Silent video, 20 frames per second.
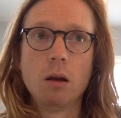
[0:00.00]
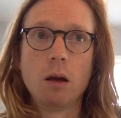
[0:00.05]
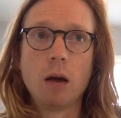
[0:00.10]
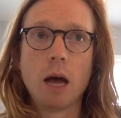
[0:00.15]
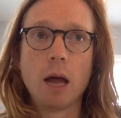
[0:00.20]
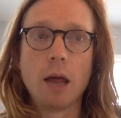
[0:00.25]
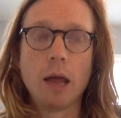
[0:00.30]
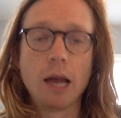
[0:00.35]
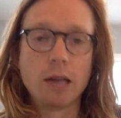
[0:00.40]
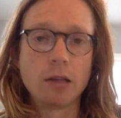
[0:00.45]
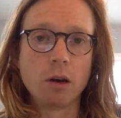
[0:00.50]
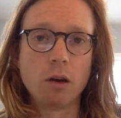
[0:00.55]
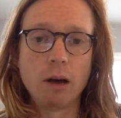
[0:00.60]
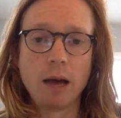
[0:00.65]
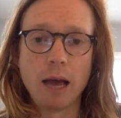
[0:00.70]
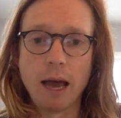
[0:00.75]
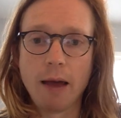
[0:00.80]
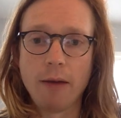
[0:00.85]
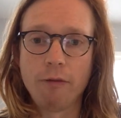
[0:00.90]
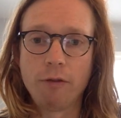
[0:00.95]
that's all I
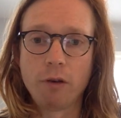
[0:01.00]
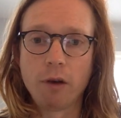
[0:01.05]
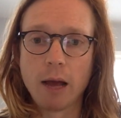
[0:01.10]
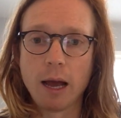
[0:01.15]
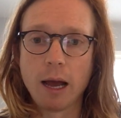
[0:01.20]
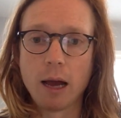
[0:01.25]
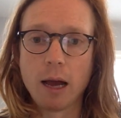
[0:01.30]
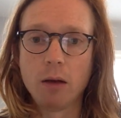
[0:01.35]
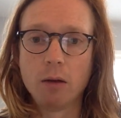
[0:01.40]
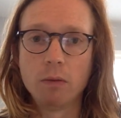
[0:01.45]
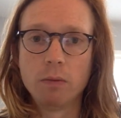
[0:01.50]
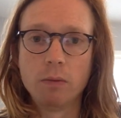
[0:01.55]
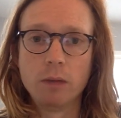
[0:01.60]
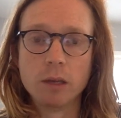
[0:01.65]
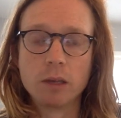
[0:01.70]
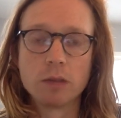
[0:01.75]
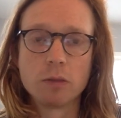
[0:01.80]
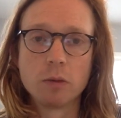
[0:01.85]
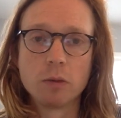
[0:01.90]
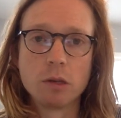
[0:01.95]
have for now.
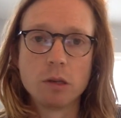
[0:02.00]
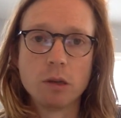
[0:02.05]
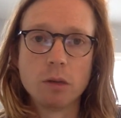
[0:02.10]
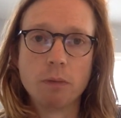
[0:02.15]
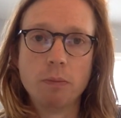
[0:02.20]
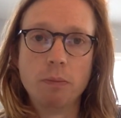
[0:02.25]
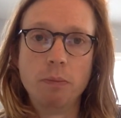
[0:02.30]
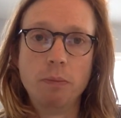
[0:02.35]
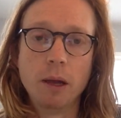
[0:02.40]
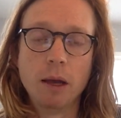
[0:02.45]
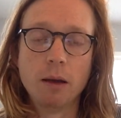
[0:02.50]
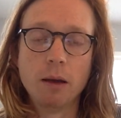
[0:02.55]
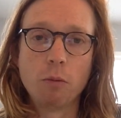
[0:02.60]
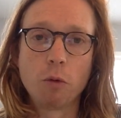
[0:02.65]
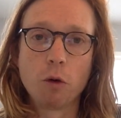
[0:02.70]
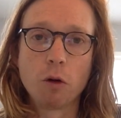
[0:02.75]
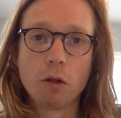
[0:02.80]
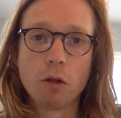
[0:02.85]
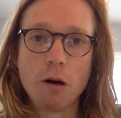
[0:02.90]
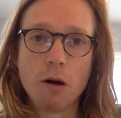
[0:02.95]
This was a bit
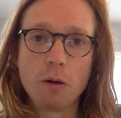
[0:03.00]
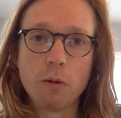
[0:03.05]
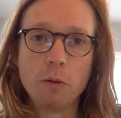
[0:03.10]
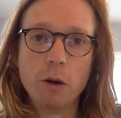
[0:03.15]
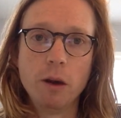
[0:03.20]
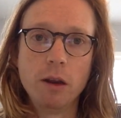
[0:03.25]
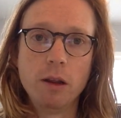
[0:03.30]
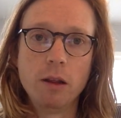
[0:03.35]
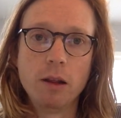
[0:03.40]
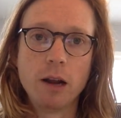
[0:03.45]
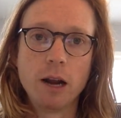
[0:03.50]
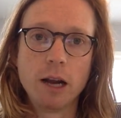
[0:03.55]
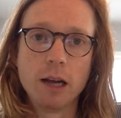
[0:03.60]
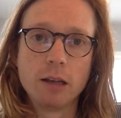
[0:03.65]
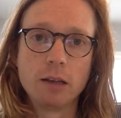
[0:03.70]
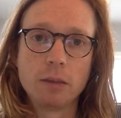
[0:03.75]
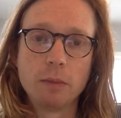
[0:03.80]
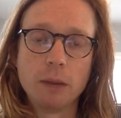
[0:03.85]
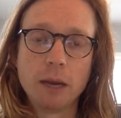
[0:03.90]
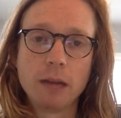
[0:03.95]
more long-winded than I
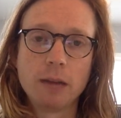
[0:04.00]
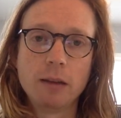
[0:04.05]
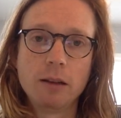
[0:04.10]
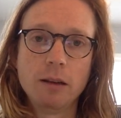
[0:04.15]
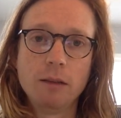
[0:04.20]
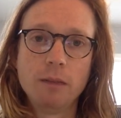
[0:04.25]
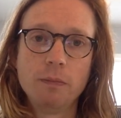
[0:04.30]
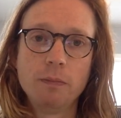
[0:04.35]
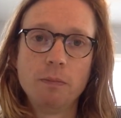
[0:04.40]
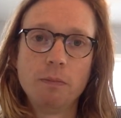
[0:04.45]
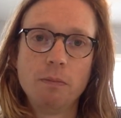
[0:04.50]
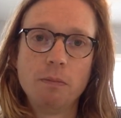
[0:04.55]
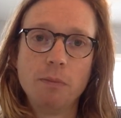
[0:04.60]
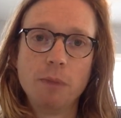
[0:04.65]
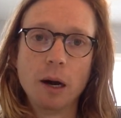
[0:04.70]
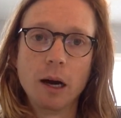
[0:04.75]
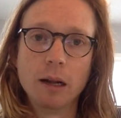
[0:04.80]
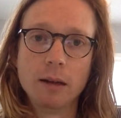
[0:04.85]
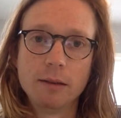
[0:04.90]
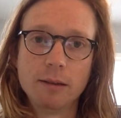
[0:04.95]
expected,
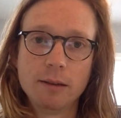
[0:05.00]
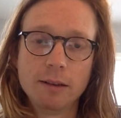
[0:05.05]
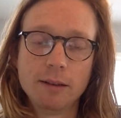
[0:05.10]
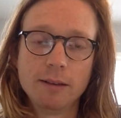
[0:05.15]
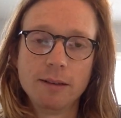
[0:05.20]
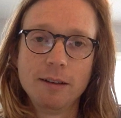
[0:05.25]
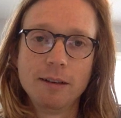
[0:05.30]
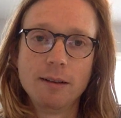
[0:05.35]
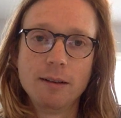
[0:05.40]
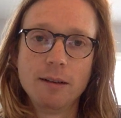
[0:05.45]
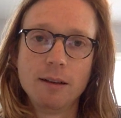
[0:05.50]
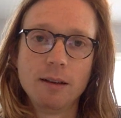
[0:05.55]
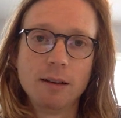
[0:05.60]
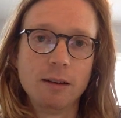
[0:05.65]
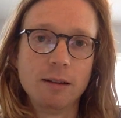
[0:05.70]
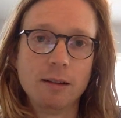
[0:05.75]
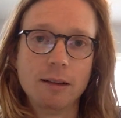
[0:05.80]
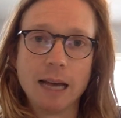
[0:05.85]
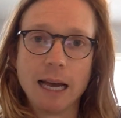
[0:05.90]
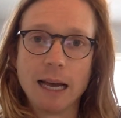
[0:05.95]
but
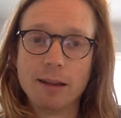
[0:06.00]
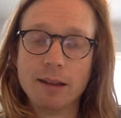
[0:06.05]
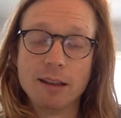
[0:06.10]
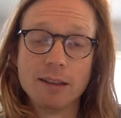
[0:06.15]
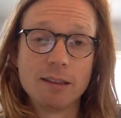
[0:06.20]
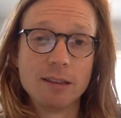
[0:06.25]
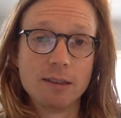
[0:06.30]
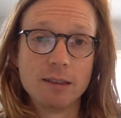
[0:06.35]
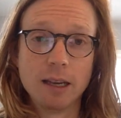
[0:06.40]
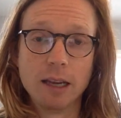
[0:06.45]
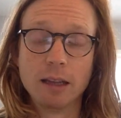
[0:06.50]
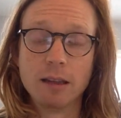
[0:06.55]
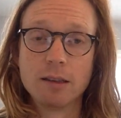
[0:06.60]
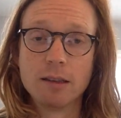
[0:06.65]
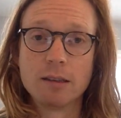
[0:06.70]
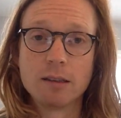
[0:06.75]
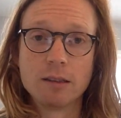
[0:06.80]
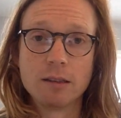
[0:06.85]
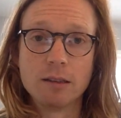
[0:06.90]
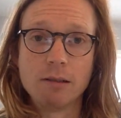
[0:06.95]
this is it.
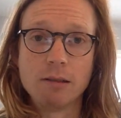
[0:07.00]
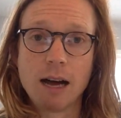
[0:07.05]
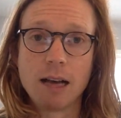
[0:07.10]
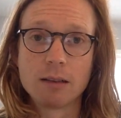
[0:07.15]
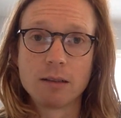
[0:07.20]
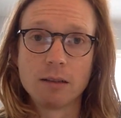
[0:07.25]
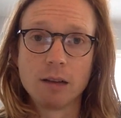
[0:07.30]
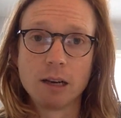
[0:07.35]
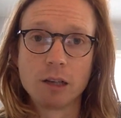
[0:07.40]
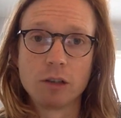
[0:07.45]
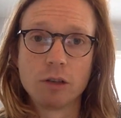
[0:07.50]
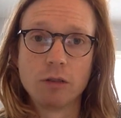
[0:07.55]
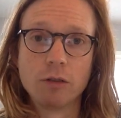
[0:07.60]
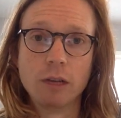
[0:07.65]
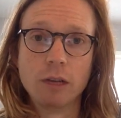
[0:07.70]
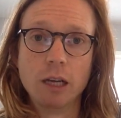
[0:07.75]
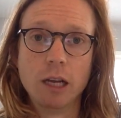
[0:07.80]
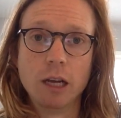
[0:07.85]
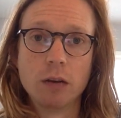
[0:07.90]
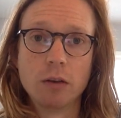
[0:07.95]
This is the last lecture
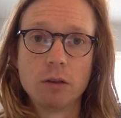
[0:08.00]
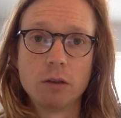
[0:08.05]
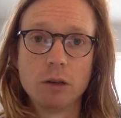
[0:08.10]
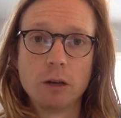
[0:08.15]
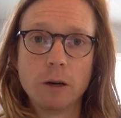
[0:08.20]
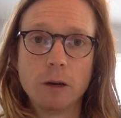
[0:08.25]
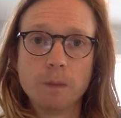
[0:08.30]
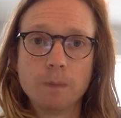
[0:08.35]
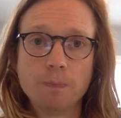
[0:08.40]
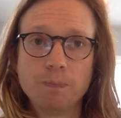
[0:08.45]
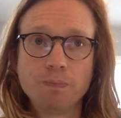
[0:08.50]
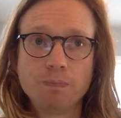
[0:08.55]
video. So